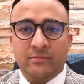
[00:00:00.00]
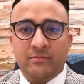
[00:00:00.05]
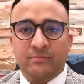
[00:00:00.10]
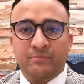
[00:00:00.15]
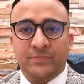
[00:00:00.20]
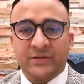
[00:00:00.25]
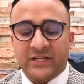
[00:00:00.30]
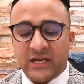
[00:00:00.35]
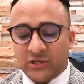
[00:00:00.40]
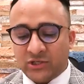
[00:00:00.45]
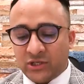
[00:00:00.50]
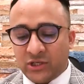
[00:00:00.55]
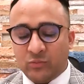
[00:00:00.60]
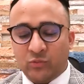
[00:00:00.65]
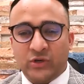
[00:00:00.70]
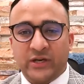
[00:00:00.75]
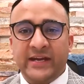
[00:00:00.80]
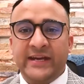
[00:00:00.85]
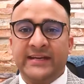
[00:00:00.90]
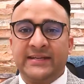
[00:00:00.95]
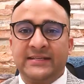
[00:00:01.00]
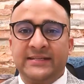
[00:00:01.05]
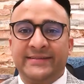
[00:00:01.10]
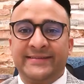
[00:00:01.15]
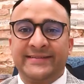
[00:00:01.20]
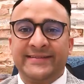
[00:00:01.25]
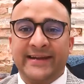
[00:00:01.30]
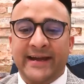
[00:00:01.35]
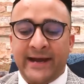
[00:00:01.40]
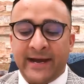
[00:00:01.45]
potentially will end
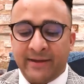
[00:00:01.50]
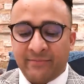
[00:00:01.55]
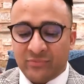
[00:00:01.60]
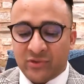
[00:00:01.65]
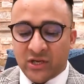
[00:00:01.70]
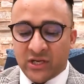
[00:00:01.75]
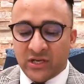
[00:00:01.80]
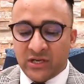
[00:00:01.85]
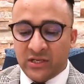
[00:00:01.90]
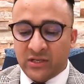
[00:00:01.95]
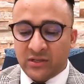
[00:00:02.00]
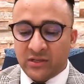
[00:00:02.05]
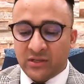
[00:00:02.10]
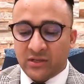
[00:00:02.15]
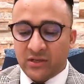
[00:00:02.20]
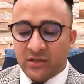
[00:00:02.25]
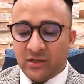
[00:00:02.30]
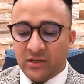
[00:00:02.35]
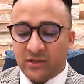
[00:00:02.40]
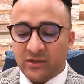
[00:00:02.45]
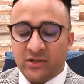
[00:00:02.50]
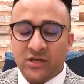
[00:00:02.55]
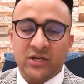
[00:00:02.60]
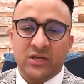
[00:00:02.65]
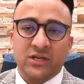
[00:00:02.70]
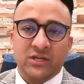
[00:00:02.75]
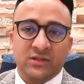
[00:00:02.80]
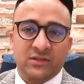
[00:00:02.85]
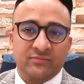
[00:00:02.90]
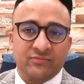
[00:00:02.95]

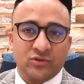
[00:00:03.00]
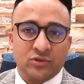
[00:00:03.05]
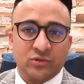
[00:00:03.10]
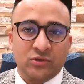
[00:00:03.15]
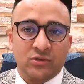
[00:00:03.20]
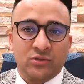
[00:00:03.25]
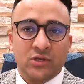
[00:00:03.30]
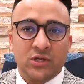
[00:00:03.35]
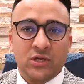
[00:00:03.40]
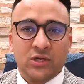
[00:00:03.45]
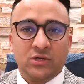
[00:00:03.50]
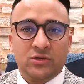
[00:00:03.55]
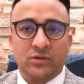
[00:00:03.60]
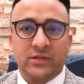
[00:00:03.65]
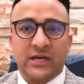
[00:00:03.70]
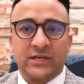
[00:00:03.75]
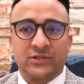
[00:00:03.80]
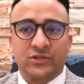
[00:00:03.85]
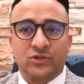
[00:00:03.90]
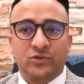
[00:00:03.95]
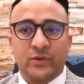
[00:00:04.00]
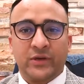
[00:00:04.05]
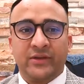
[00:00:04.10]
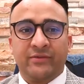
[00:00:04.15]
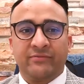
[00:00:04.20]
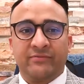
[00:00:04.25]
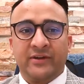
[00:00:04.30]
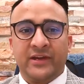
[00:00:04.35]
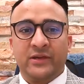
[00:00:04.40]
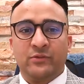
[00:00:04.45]
30th of June
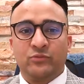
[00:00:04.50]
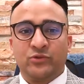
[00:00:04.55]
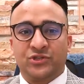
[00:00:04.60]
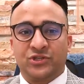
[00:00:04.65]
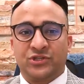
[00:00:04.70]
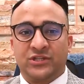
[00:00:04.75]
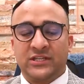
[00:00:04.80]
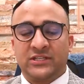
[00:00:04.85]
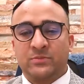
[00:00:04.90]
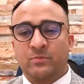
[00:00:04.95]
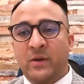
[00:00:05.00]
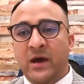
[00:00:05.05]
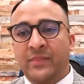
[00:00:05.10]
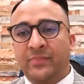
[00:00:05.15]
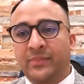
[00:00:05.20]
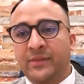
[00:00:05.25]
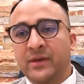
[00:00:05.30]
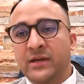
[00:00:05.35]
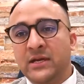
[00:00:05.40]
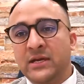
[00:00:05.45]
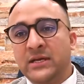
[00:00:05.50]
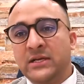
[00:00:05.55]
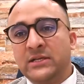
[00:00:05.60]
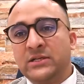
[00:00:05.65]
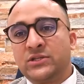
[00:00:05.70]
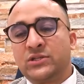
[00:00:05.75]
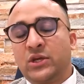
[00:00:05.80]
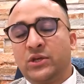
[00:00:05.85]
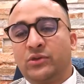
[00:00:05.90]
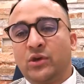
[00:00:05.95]
2023, which is this month.
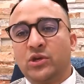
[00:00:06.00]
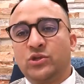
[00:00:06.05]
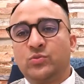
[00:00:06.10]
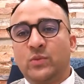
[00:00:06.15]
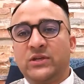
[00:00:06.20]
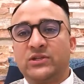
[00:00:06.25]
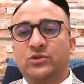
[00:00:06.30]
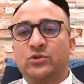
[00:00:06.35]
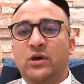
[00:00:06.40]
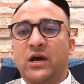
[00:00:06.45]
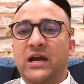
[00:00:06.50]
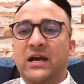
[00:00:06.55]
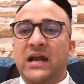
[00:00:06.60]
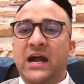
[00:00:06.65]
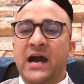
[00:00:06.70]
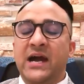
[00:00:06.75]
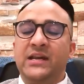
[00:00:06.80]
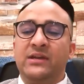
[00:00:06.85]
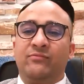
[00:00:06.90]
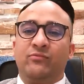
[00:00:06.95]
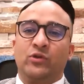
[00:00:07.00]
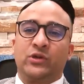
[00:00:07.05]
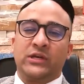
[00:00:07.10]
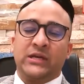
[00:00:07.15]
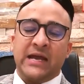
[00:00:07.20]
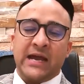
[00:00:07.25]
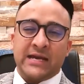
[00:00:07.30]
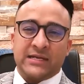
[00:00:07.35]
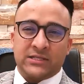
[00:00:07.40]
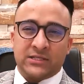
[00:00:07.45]
So those ones who are kind of
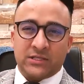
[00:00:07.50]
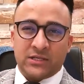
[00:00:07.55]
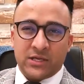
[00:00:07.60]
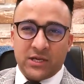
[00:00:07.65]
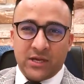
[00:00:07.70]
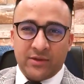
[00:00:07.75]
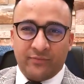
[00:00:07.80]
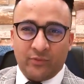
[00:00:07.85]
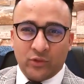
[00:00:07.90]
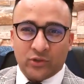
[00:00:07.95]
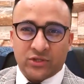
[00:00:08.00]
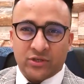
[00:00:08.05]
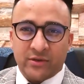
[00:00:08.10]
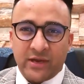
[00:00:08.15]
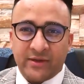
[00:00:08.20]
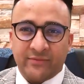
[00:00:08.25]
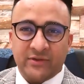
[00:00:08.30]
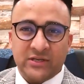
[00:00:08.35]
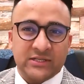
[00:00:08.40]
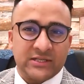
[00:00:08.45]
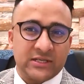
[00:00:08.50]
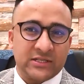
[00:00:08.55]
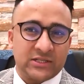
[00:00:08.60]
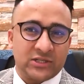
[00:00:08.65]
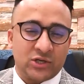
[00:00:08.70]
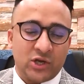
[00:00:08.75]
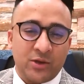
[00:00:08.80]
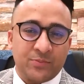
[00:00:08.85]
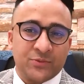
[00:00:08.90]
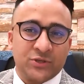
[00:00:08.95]
looking at 408 visa as
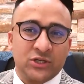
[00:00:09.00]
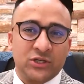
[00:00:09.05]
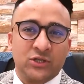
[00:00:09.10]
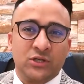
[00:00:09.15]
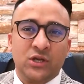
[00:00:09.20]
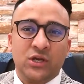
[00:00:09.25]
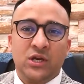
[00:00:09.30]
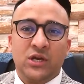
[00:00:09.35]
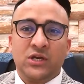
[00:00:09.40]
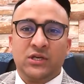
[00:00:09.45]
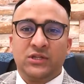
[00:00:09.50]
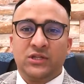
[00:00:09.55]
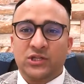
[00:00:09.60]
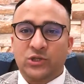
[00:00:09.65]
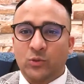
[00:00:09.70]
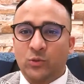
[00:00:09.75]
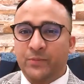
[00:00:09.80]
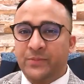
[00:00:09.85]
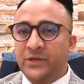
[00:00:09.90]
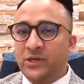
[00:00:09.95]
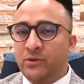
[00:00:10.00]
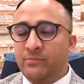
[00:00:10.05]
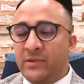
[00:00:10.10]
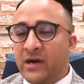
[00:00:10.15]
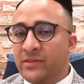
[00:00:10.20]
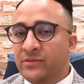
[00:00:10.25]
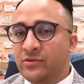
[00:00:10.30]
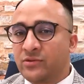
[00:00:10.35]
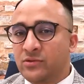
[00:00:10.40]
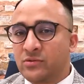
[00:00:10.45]
an option, this will be your
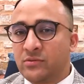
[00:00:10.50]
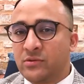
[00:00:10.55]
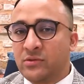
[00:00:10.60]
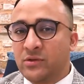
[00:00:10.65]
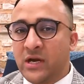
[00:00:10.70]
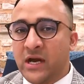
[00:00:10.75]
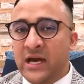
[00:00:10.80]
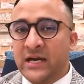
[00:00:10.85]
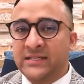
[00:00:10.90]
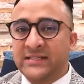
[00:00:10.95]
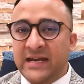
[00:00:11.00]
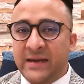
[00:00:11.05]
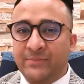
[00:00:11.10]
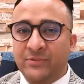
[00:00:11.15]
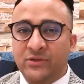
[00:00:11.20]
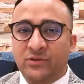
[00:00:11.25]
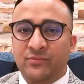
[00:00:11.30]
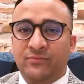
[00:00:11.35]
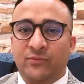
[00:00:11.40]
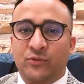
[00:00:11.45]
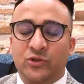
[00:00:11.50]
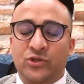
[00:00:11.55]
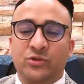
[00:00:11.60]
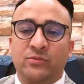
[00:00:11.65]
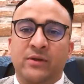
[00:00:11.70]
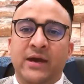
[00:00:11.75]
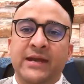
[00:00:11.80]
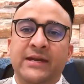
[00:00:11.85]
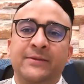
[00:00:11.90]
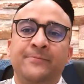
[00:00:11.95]
month to tap into
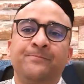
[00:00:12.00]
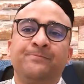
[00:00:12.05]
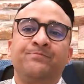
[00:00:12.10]
408